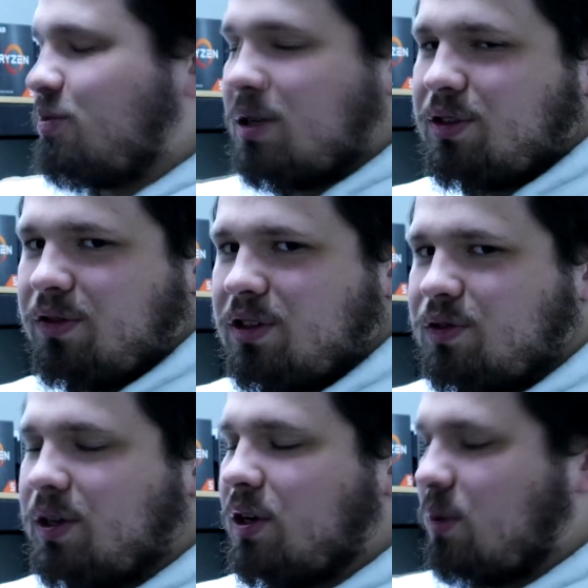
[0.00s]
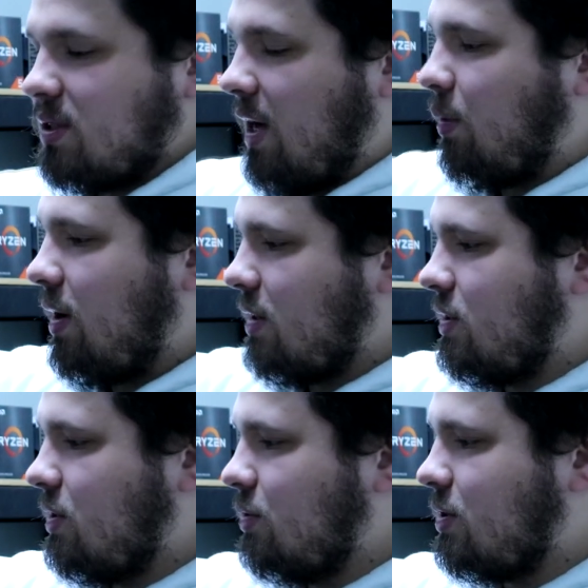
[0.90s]
the inspiration for this video was I
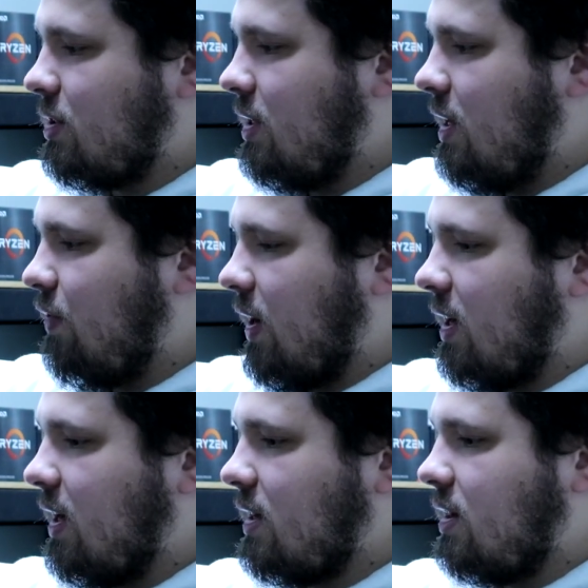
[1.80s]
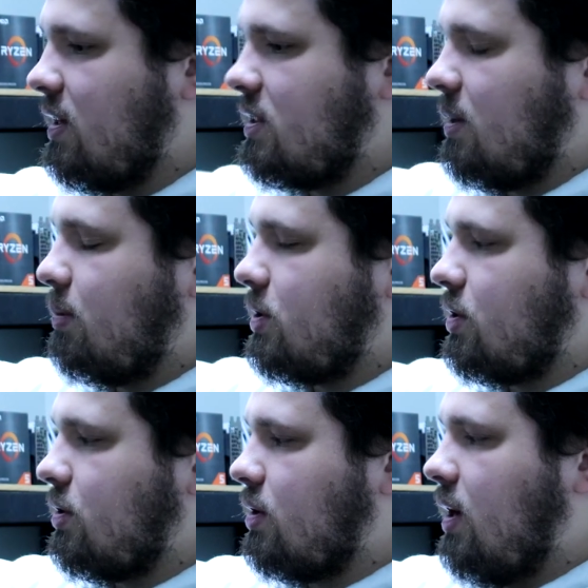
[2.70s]
wanted to see if I could get the
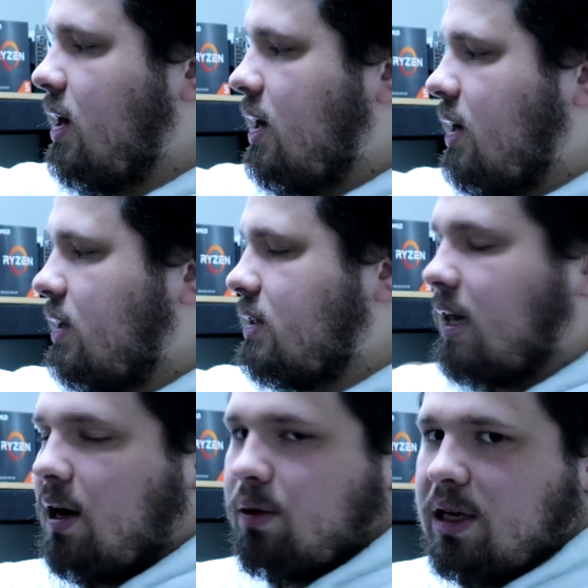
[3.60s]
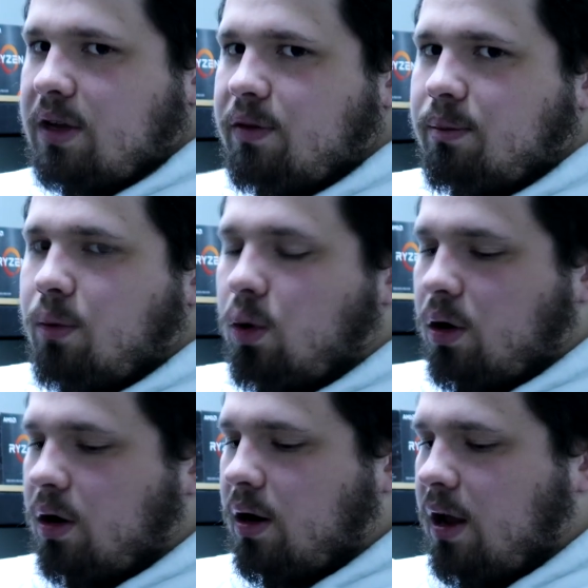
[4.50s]
temperature down even
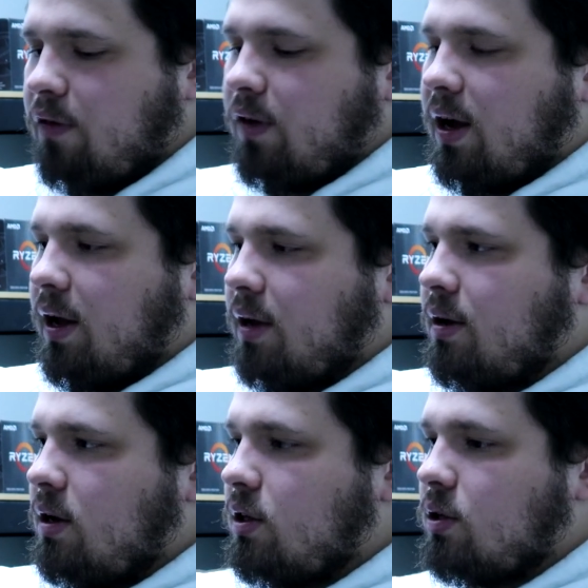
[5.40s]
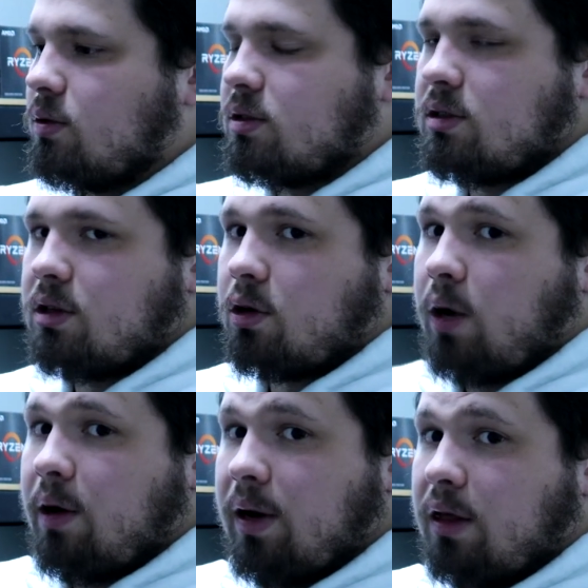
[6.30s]
more if I use the
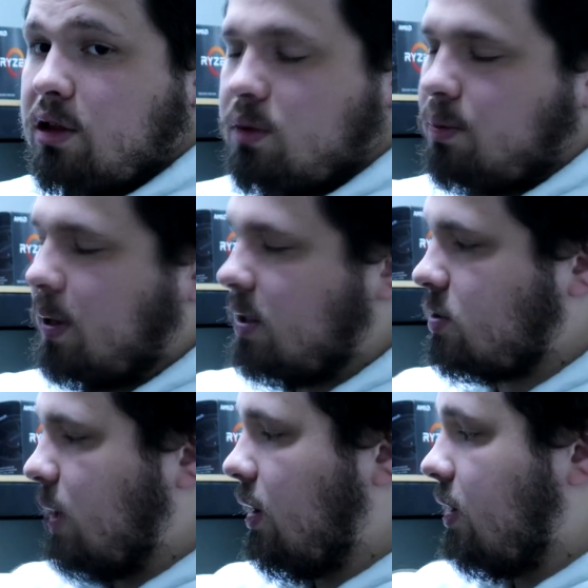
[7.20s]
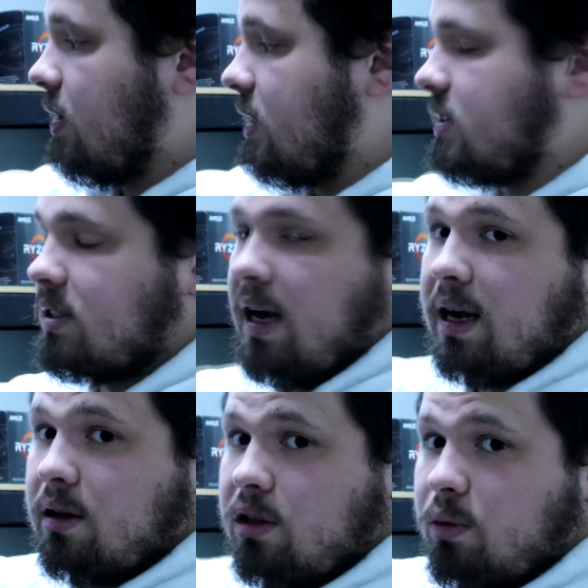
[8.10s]
Kryonaut thermal paste rather than the
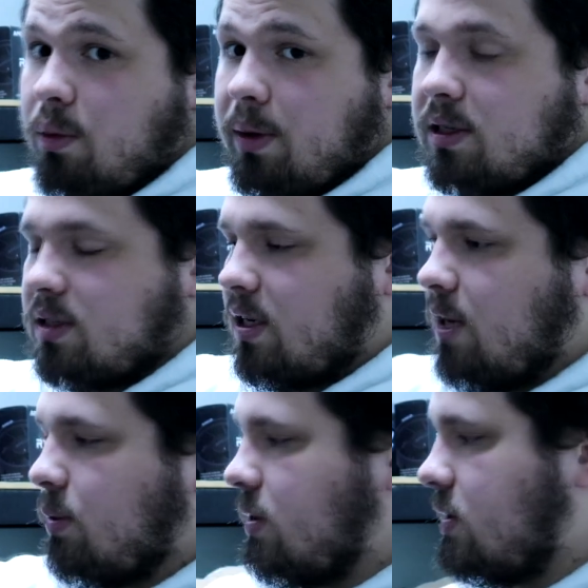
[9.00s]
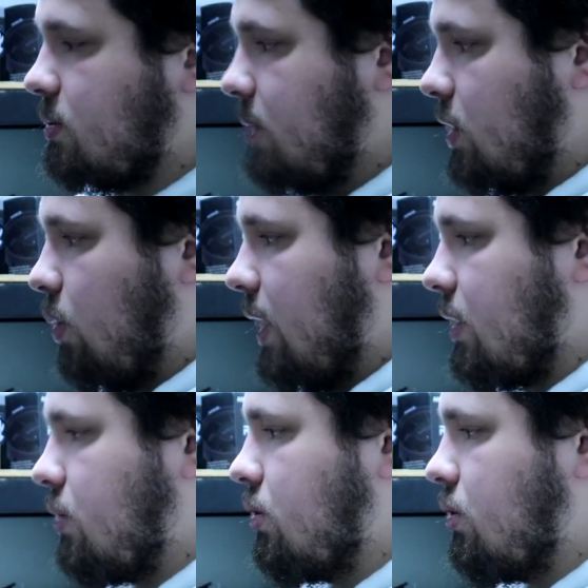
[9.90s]
stock thermal paste that came with this Be Quiet